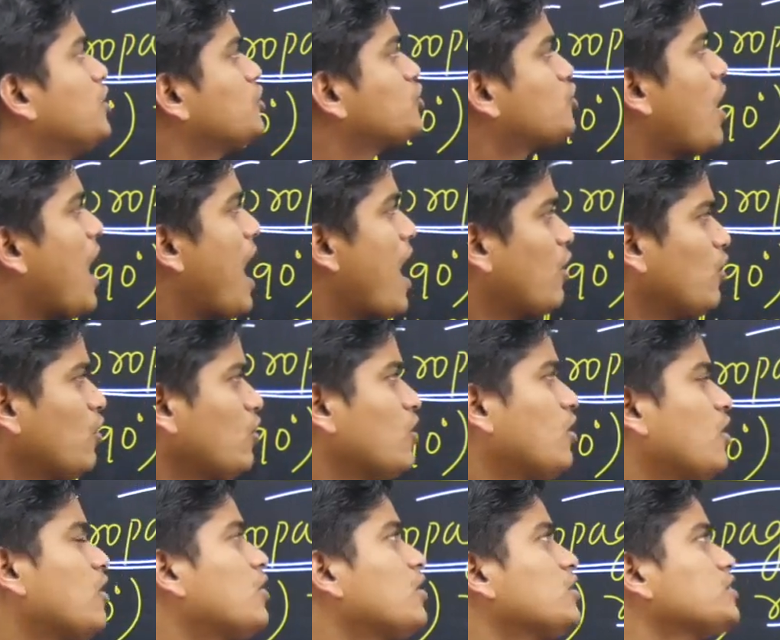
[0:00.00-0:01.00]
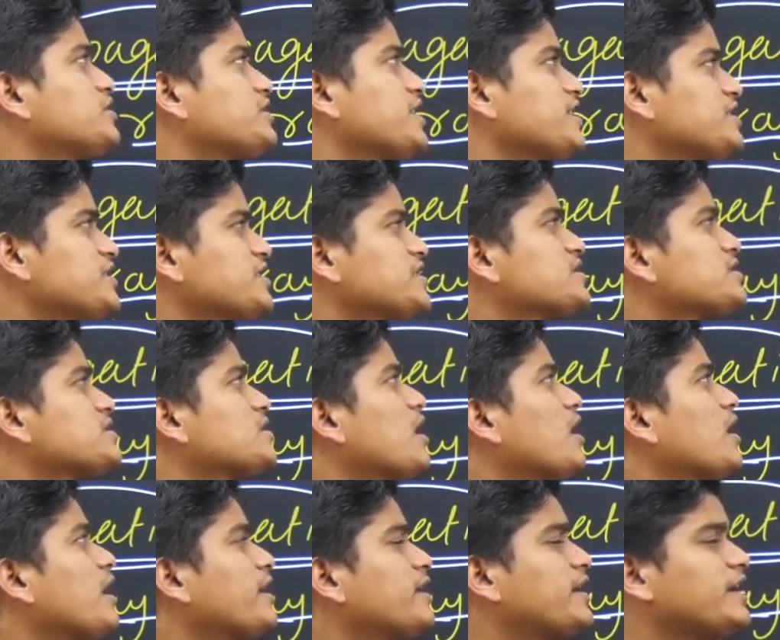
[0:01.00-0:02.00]
So how changes,
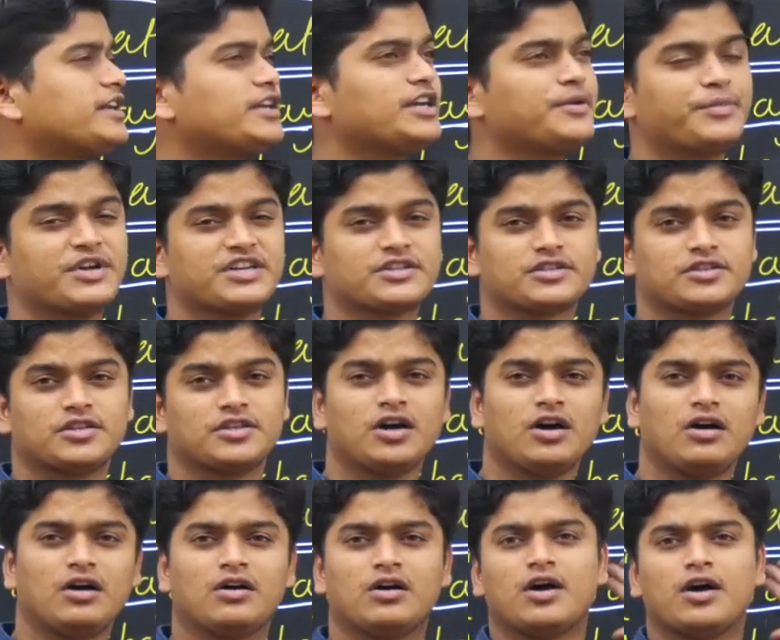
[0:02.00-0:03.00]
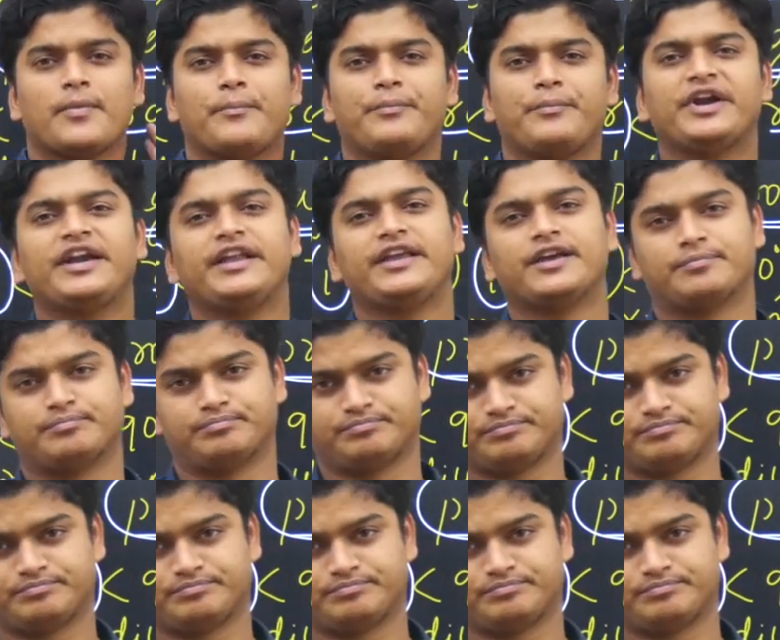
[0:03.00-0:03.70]
like it depends on the medium,